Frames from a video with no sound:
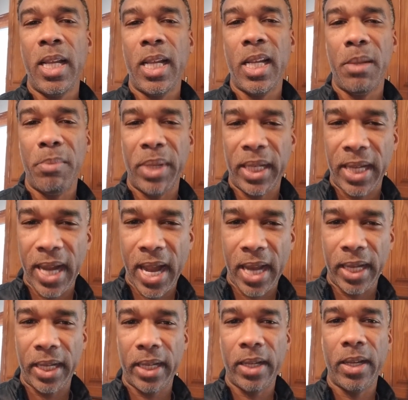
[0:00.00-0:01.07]
a
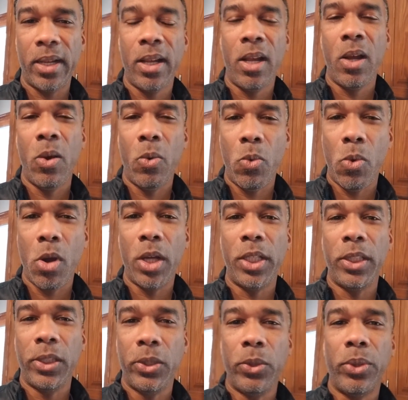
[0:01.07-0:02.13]
mechanic what
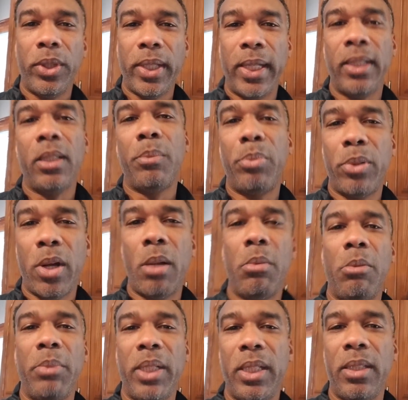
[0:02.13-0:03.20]
you think the
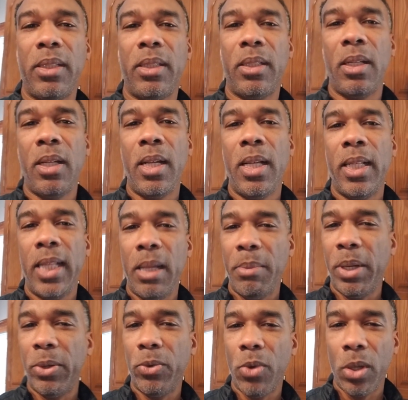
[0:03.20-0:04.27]
problem is. They may
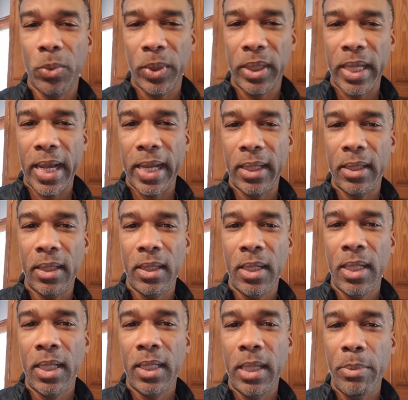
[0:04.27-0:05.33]
run with that.
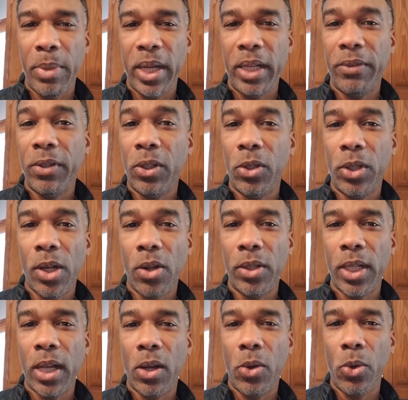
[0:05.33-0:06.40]
They may even go down
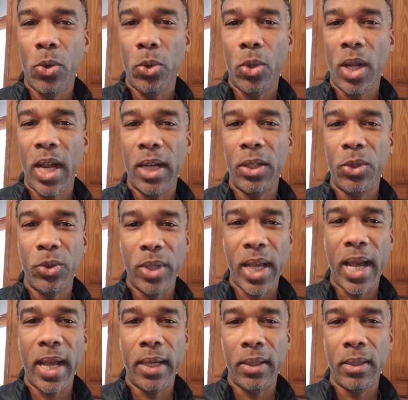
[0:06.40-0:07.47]
that hole and do
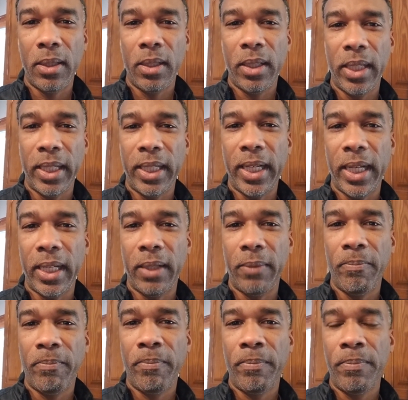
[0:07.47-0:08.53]
that, thinking
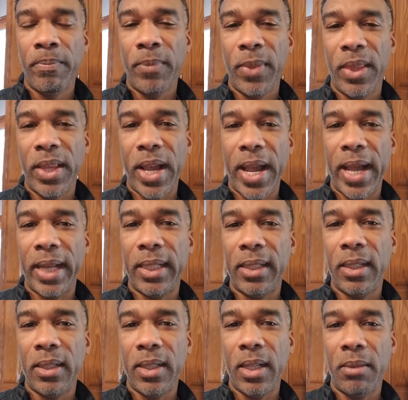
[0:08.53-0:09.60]
that,
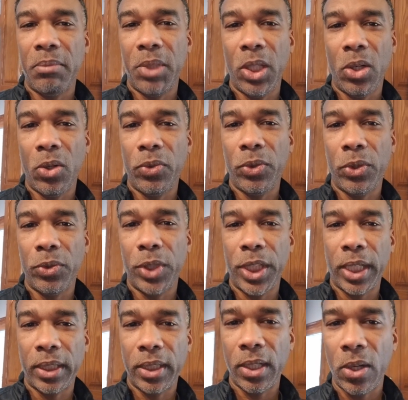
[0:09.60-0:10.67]
you know, you've
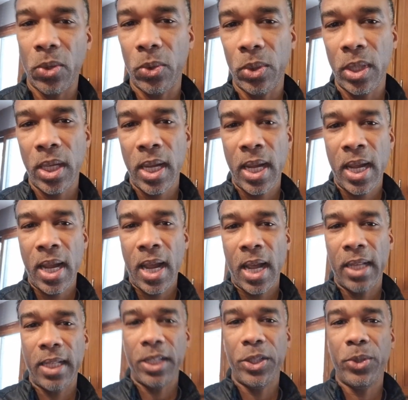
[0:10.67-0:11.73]
checked it out,
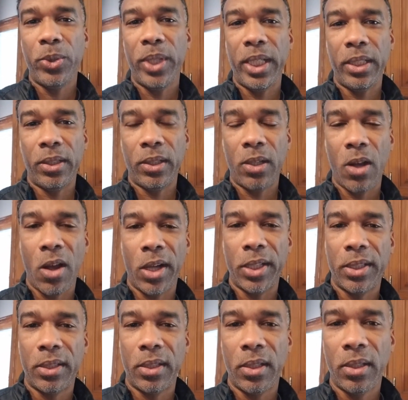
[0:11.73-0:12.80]
and then you eat the
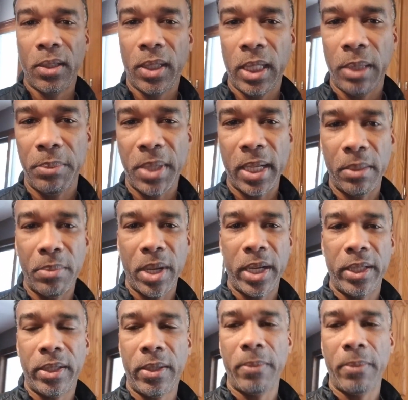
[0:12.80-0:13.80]
cost. Keep that in mind.